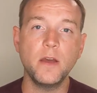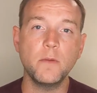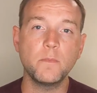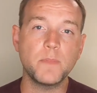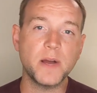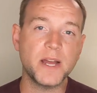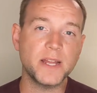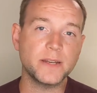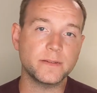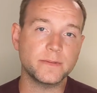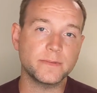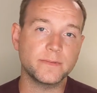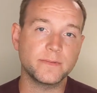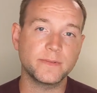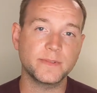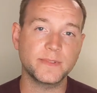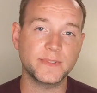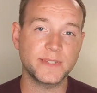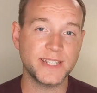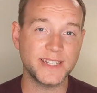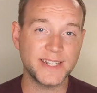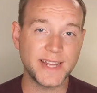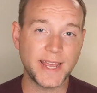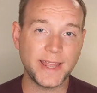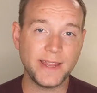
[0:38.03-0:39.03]
but
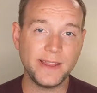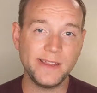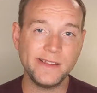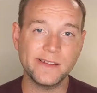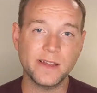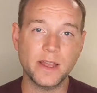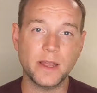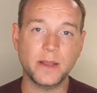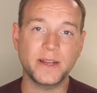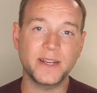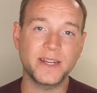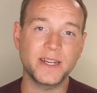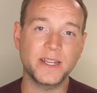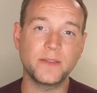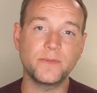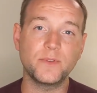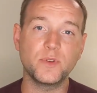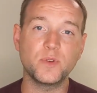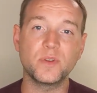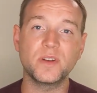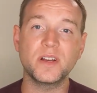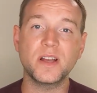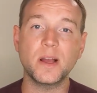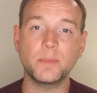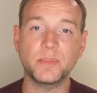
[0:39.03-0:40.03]
today I'm going to give
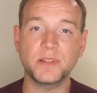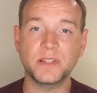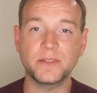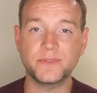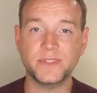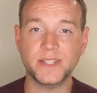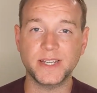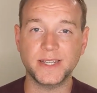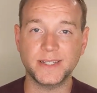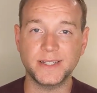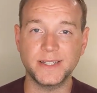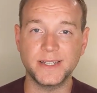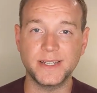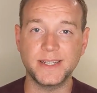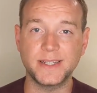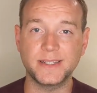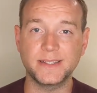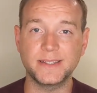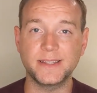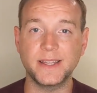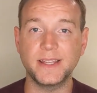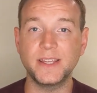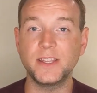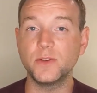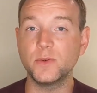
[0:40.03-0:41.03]
you a couple of
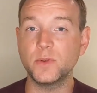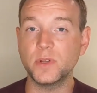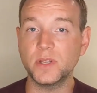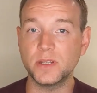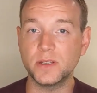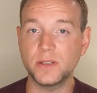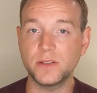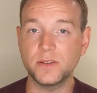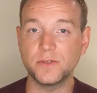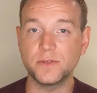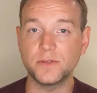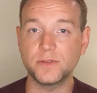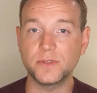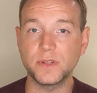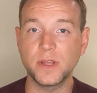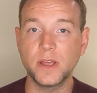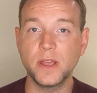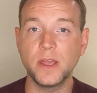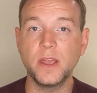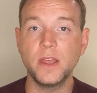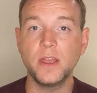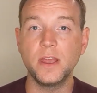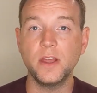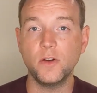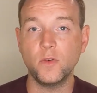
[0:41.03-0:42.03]
techniques that you can use
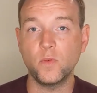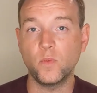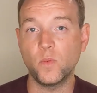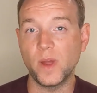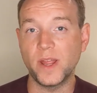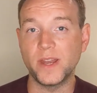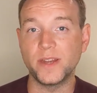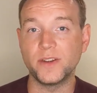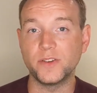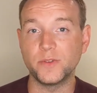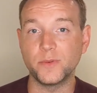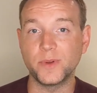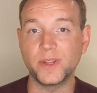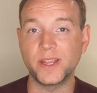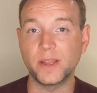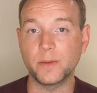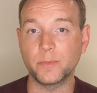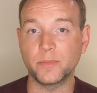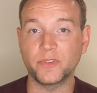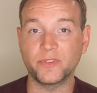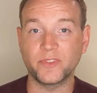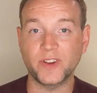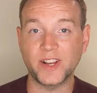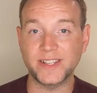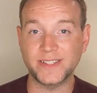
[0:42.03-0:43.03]
when doing
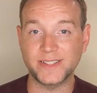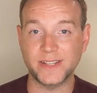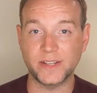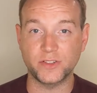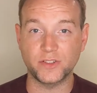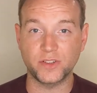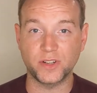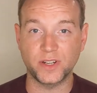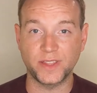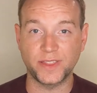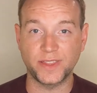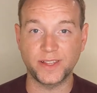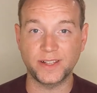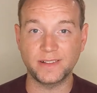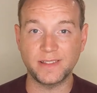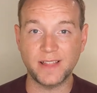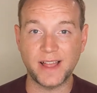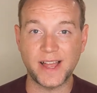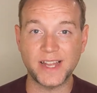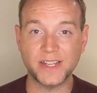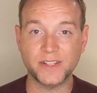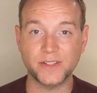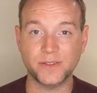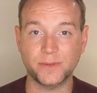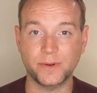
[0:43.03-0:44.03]
improvisation in the
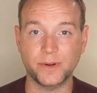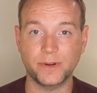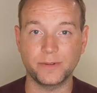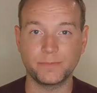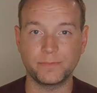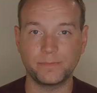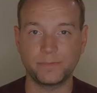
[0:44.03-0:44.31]
classroom.